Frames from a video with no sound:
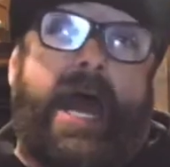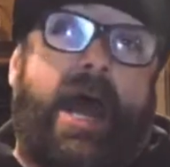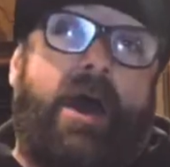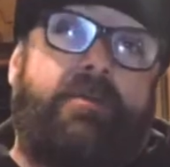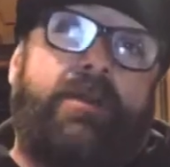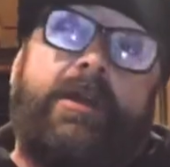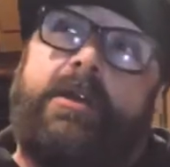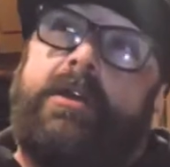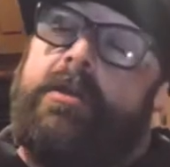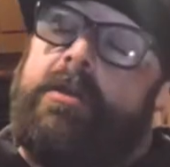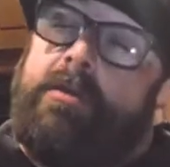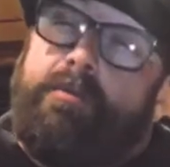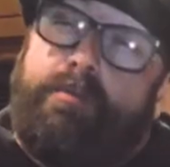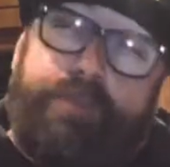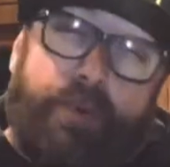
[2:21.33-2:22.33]
out,
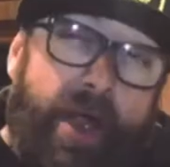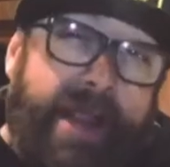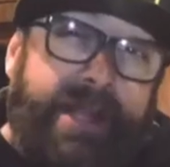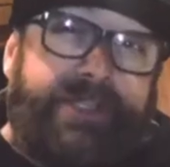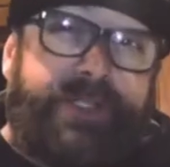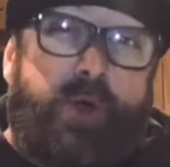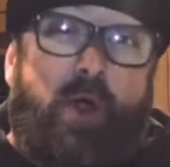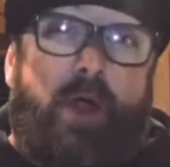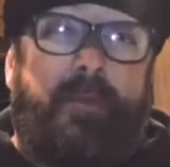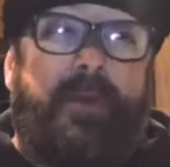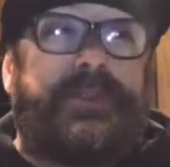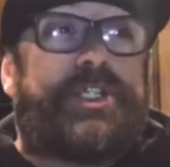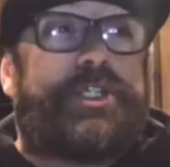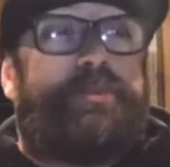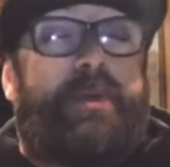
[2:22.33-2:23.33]

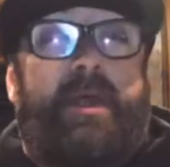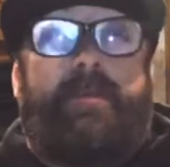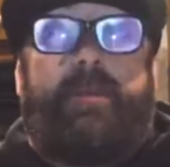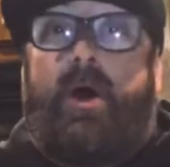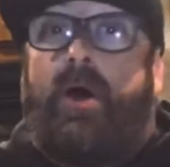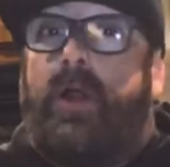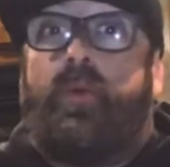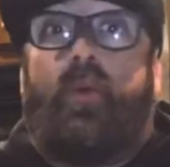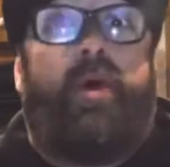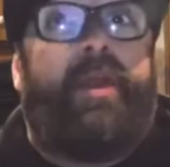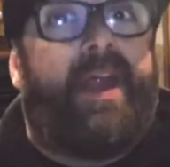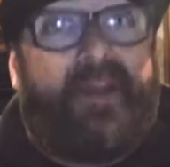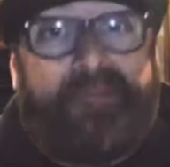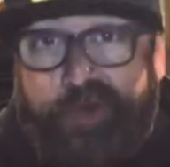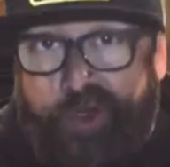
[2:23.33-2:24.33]
brainstorming, spitballing,
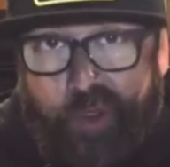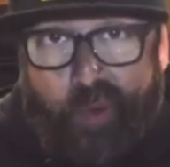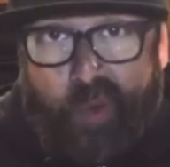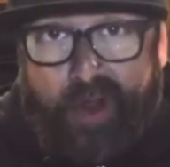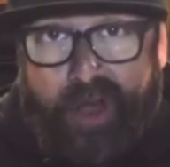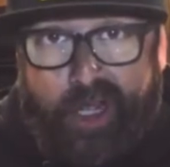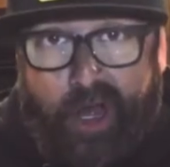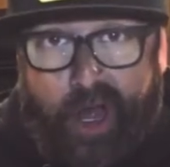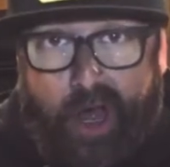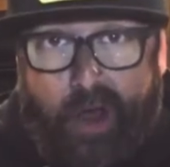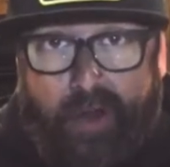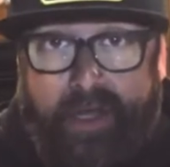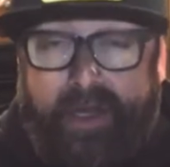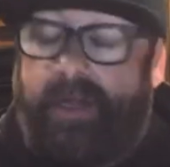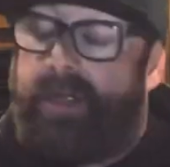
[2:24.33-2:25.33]
whatever you want to
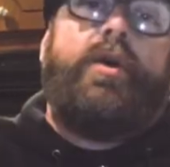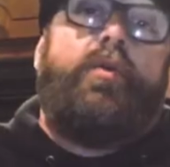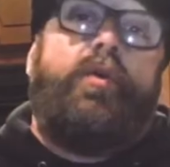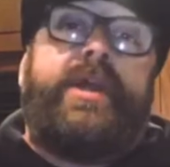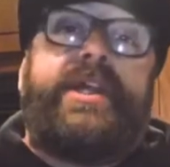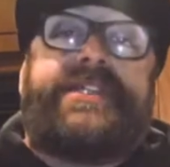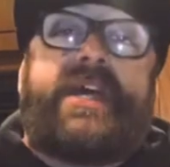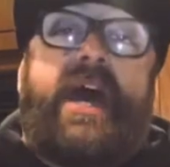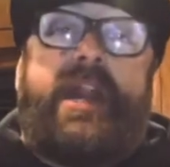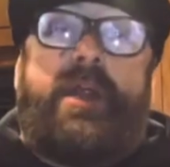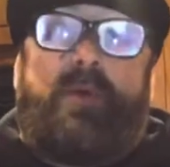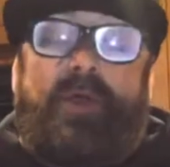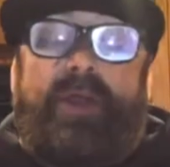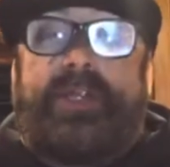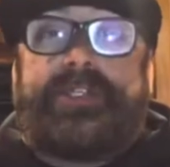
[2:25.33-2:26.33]
call it. We
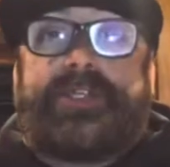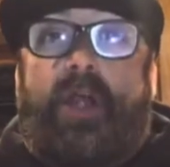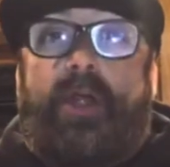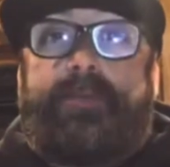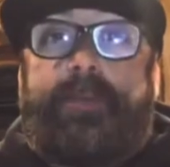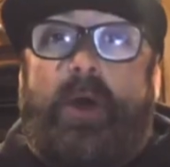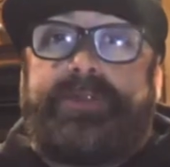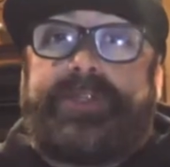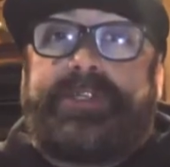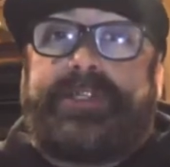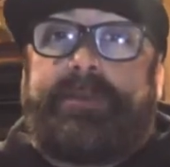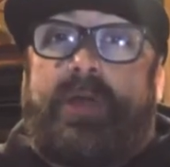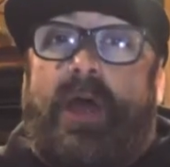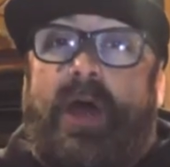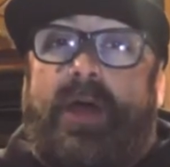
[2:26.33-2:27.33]
decided we're going to start posting
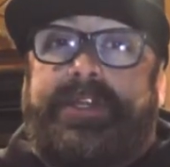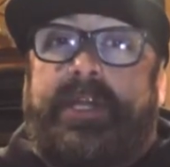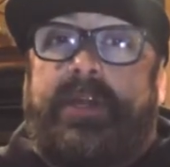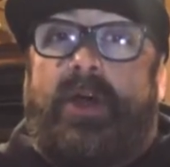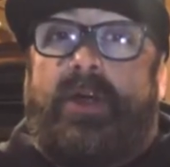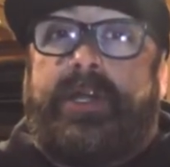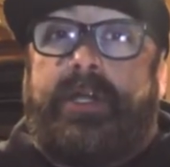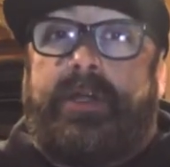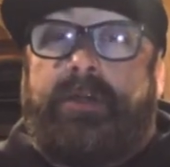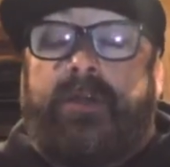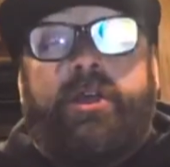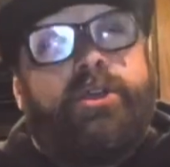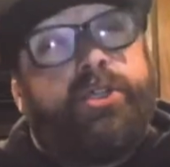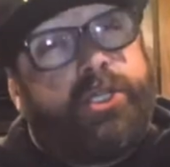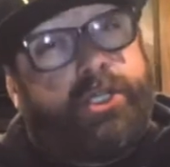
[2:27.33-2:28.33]
some content on
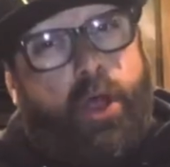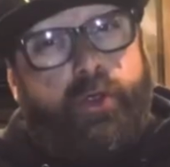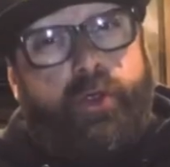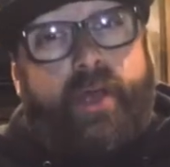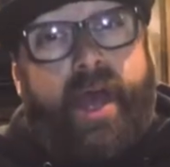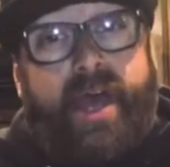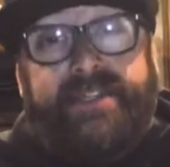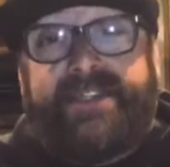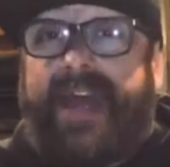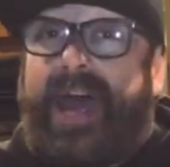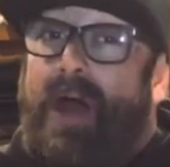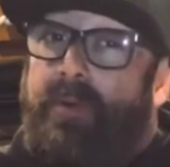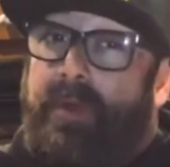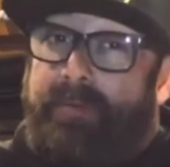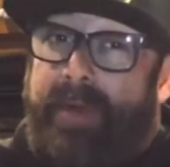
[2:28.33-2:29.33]
here, show you guys
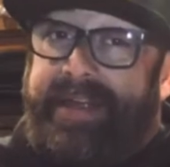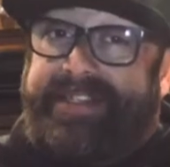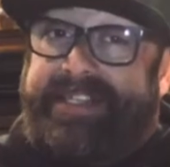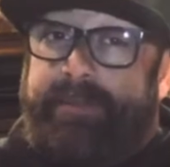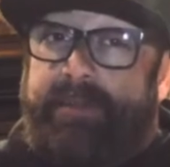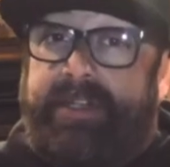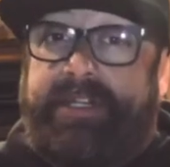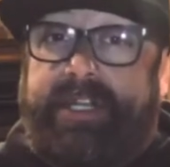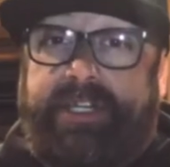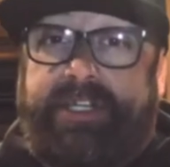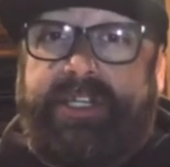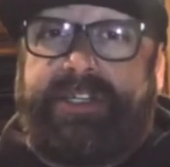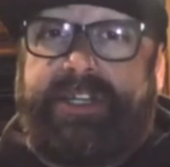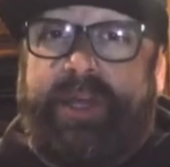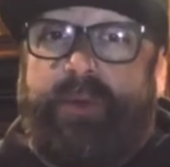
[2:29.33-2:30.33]
how we make some of the
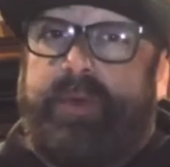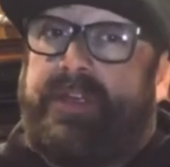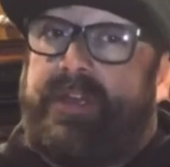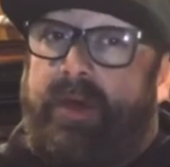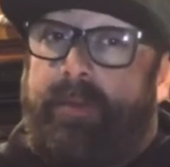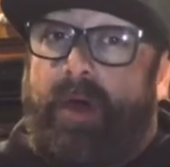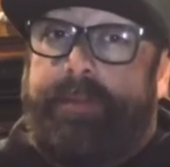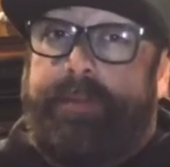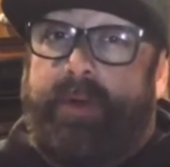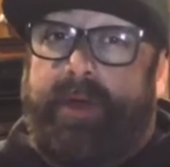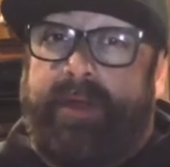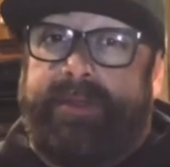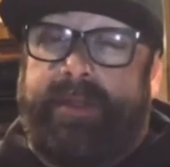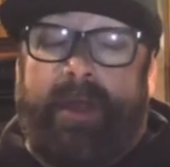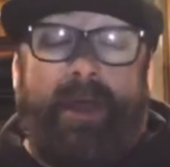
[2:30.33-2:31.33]
dishes that we come up
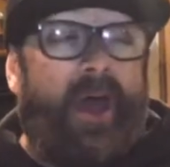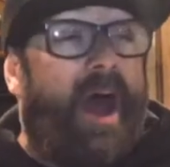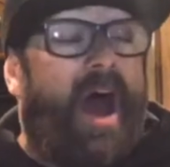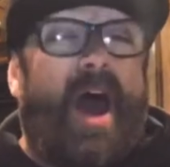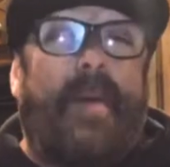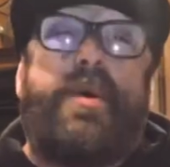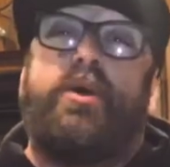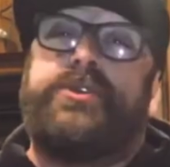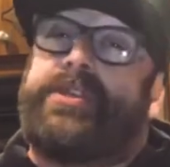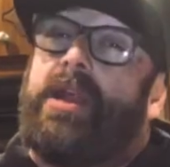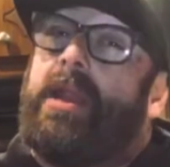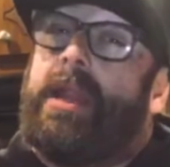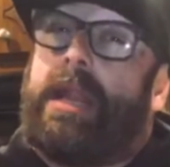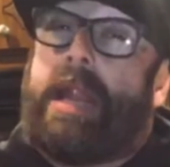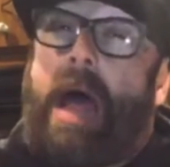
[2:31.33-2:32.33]
with. I post
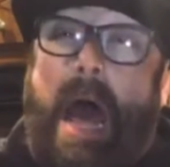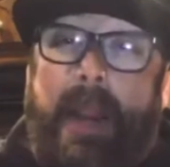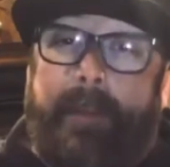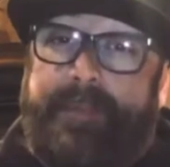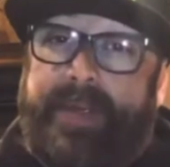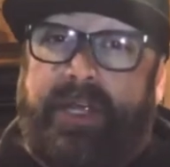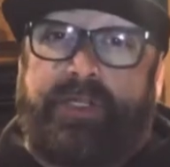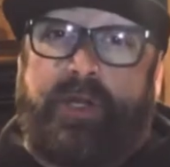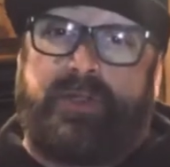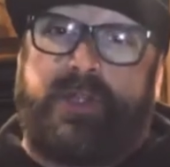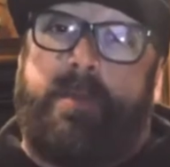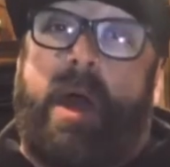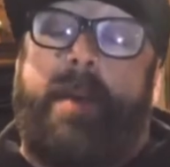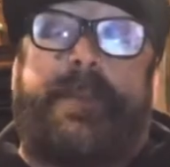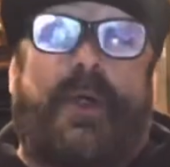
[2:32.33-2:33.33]
a lot of pictures
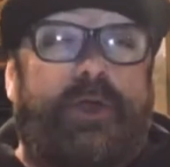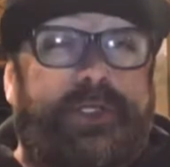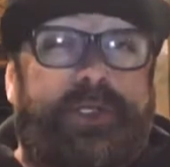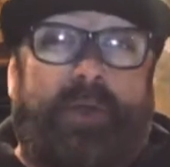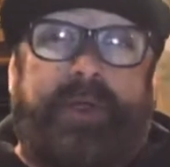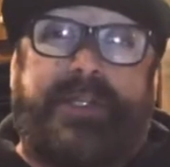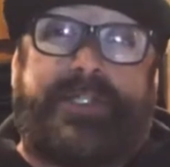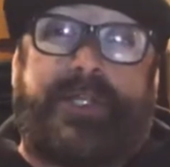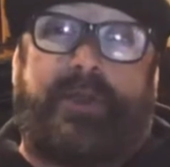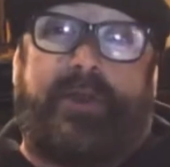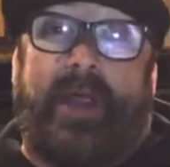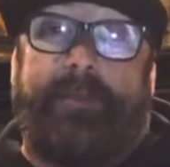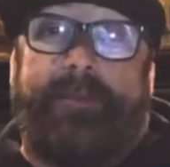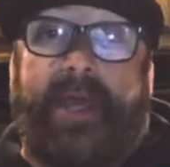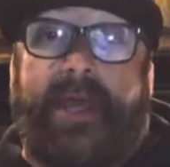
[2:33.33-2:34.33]
on my personal Instagram